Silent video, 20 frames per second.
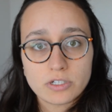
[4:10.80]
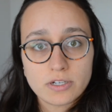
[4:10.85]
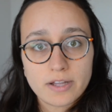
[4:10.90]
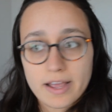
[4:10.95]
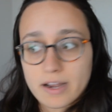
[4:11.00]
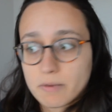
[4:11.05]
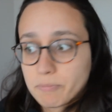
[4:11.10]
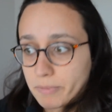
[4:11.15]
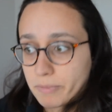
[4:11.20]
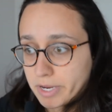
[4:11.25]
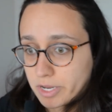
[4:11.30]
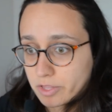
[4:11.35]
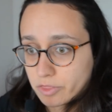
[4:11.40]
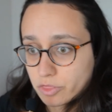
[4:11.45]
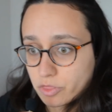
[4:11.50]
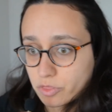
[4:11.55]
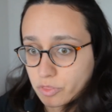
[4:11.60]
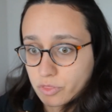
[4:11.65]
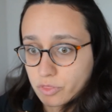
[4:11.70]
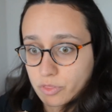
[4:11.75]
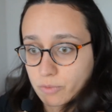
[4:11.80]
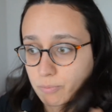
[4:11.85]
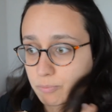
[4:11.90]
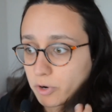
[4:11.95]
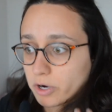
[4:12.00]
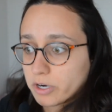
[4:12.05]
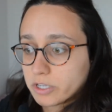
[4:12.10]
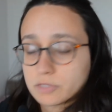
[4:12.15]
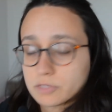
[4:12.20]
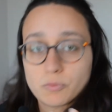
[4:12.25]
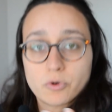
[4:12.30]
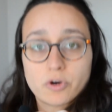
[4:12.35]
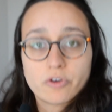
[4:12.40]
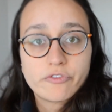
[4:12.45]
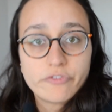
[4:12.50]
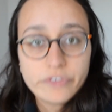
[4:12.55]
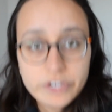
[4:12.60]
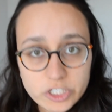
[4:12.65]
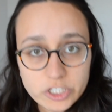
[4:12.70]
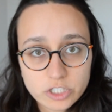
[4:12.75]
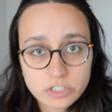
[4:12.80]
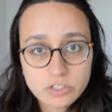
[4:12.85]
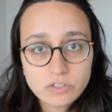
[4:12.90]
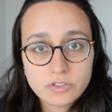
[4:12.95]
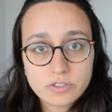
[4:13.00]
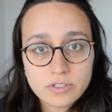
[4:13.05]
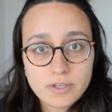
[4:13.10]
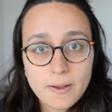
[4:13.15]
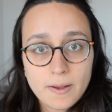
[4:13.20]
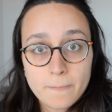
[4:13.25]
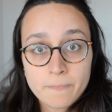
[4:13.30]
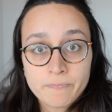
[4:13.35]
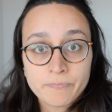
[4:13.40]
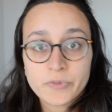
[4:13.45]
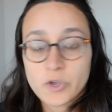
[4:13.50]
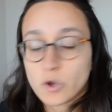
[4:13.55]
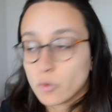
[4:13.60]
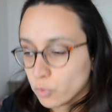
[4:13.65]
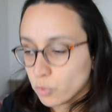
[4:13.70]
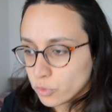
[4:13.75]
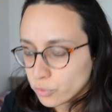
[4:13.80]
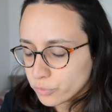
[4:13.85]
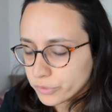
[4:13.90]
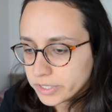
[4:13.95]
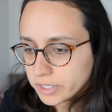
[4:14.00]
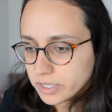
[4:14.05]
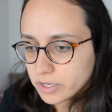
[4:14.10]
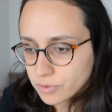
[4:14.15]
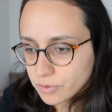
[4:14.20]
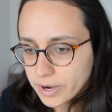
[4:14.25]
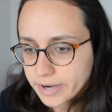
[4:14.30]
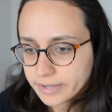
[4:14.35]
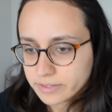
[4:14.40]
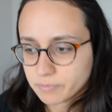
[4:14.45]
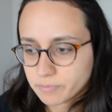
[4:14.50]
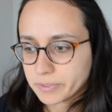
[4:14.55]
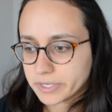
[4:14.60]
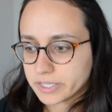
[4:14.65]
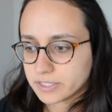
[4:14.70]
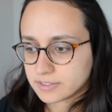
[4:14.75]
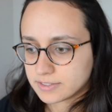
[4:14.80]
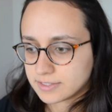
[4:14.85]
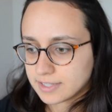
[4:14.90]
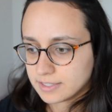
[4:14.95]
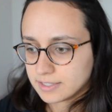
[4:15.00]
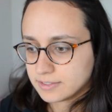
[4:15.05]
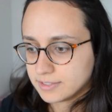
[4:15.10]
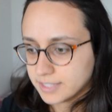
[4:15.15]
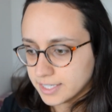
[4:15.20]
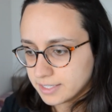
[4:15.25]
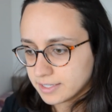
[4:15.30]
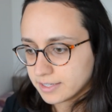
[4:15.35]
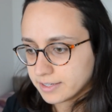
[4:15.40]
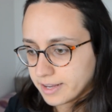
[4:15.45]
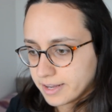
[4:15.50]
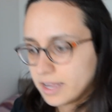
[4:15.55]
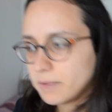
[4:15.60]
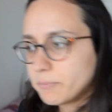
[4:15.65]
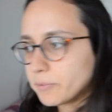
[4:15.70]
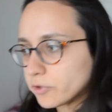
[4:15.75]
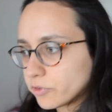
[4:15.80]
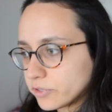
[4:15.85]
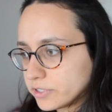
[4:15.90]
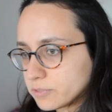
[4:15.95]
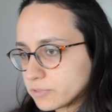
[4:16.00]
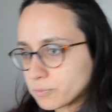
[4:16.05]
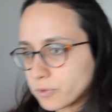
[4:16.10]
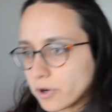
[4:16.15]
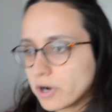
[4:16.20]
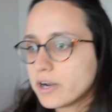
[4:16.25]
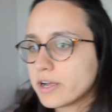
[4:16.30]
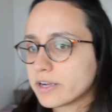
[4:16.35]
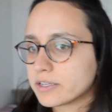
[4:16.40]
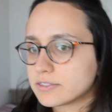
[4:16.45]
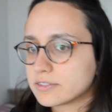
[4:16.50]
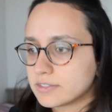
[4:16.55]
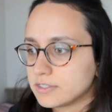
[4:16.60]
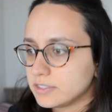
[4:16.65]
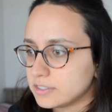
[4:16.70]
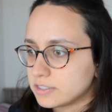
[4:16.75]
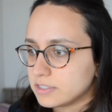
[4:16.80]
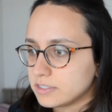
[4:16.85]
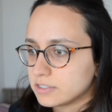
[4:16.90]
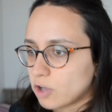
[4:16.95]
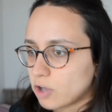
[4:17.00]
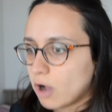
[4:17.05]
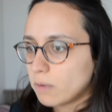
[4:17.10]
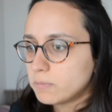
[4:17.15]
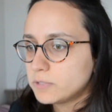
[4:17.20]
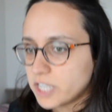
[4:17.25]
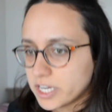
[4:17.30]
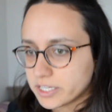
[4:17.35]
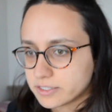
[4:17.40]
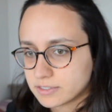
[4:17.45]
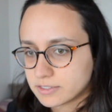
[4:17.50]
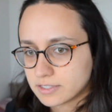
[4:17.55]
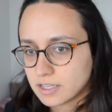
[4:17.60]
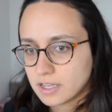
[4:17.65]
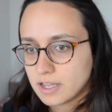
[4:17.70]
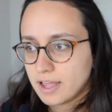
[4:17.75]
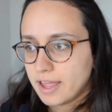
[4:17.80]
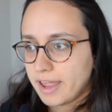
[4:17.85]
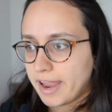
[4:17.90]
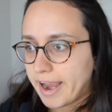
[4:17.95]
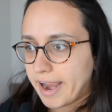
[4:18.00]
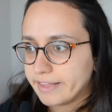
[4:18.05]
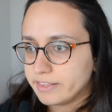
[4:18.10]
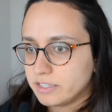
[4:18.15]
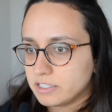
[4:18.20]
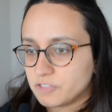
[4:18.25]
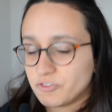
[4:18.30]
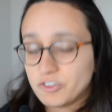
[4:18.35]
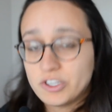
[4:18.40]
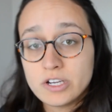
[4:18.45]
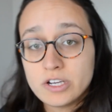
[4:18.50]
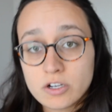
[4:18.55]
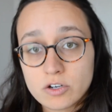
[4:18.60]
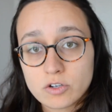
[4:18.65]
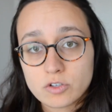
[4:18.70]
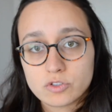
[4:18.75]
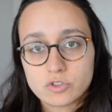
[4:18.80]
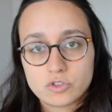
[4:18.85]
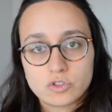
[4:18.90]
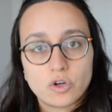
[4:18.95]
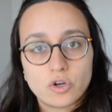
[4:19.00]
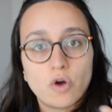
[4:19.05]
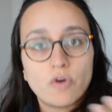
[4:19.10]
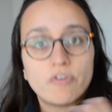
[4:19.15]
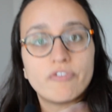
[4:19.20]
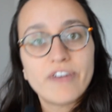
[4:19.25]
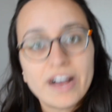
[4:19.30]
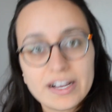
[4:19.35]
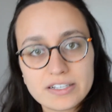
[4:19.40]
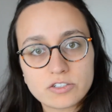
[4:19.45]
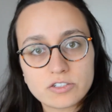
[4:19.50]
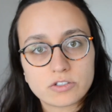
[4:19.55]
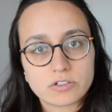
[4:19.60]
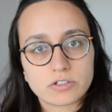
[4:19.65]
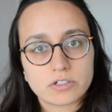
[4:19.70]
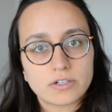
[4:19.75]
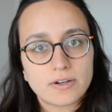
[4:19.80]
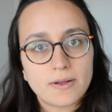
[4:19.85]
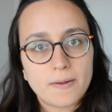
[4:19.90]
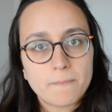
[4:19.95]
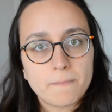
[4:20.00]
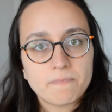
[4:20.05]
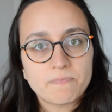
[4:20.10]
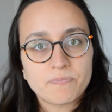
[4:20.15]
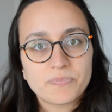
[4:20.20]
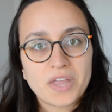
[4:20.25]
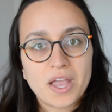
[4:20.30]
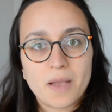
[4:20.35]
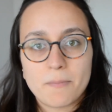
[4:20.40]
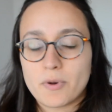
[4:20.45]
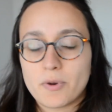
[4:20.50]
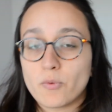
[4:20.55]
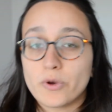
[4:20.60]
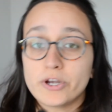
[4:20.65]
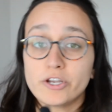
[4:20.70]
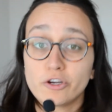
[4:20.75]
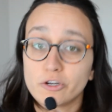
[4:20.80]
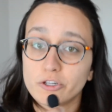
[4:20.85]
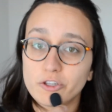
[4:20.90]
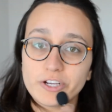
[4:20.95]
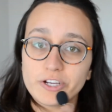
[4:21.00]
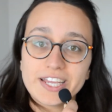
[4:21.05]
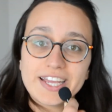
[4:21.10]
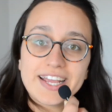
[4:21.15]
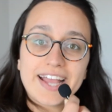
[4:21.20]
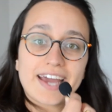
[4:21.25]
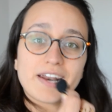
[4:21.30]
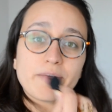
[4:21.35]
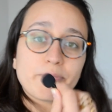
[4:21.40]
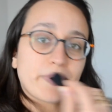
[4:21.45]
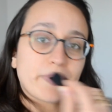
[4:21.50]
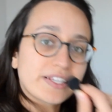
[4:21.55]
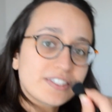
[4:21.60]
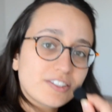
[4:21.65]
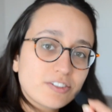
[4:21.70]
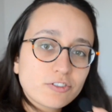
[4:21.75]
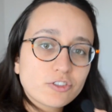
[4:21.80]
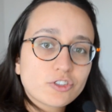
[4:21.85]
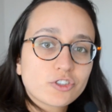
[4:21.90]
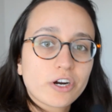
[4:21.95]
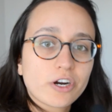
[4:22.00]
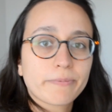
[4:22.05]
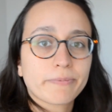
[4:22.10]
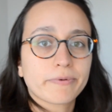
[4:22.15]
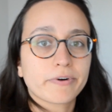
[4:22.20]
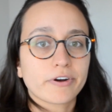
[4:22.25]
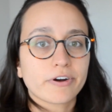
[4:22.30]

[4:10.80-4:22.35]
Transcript: and make the products more efficient, were really great because they did enable these products, these objects and these vehicles to go faster. But when you're looking at a pencil sharpener